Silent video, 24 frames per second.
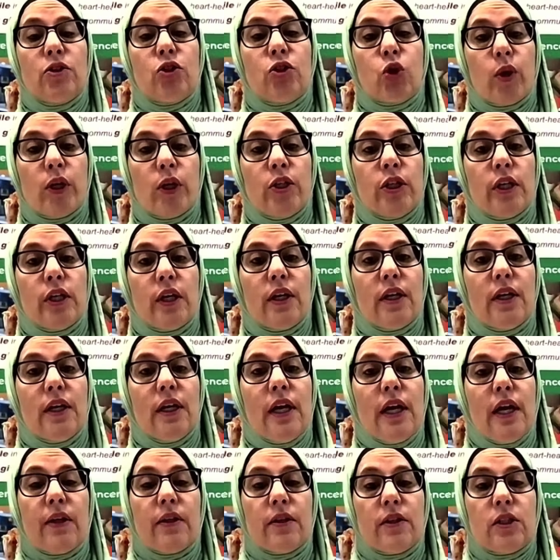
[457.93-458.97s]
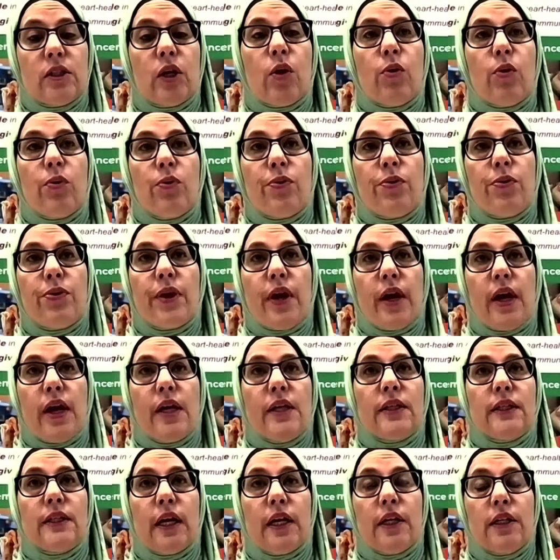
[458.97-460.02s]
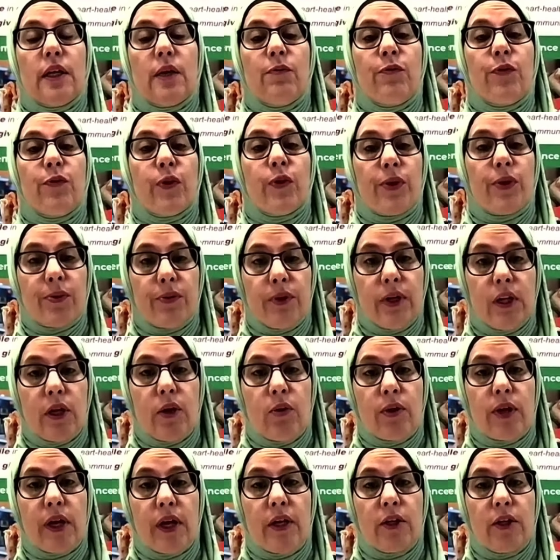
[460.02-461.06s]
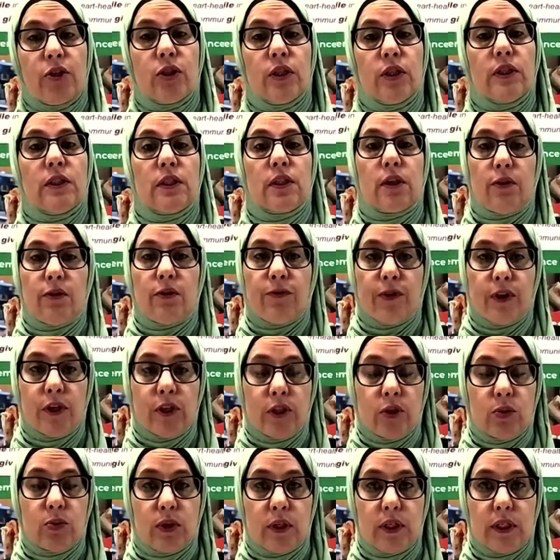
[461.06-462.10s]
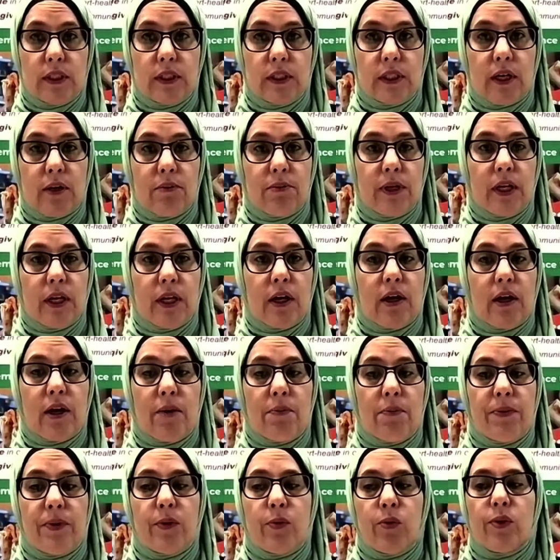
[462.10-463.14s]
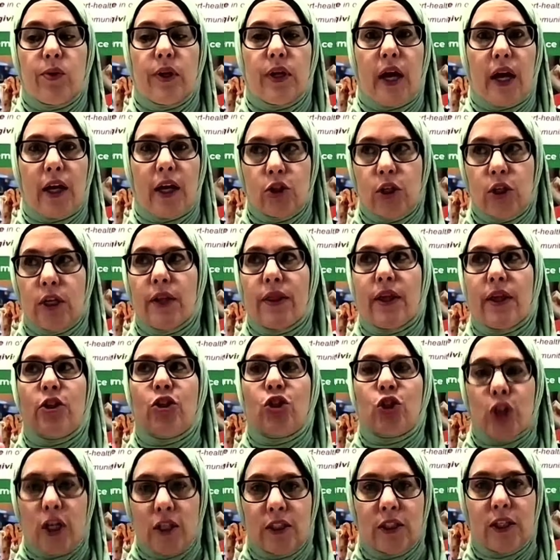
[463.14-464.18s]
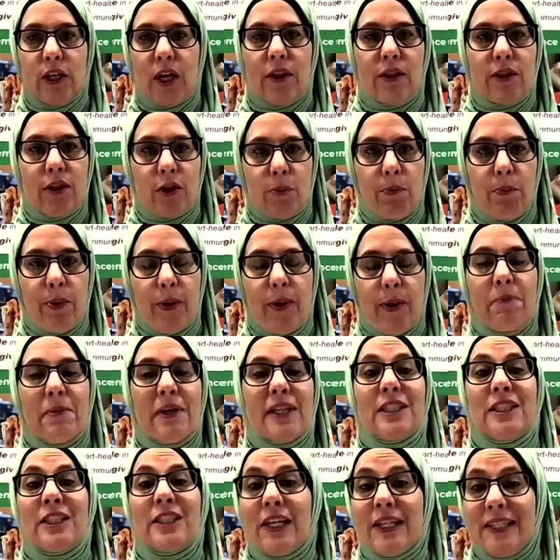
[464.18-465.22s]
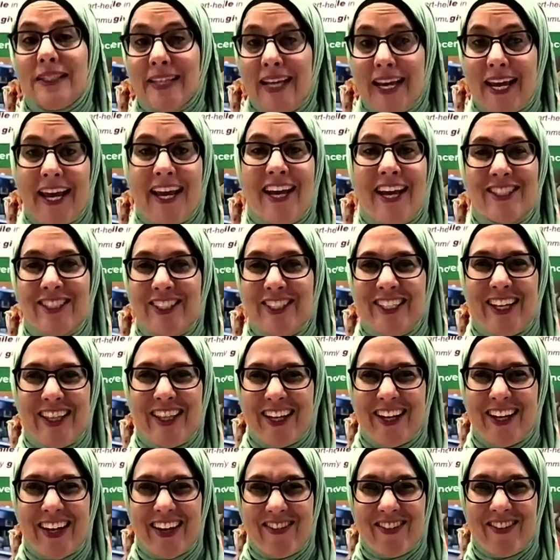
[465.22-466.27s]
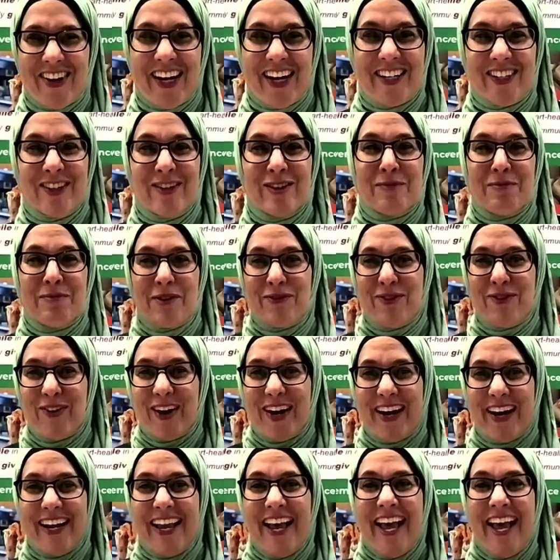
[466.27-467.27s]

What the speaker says: Georgia. So they signed up for 3 locations. Their first one is coming up. Actually, they just got their permit today. I just got the great news.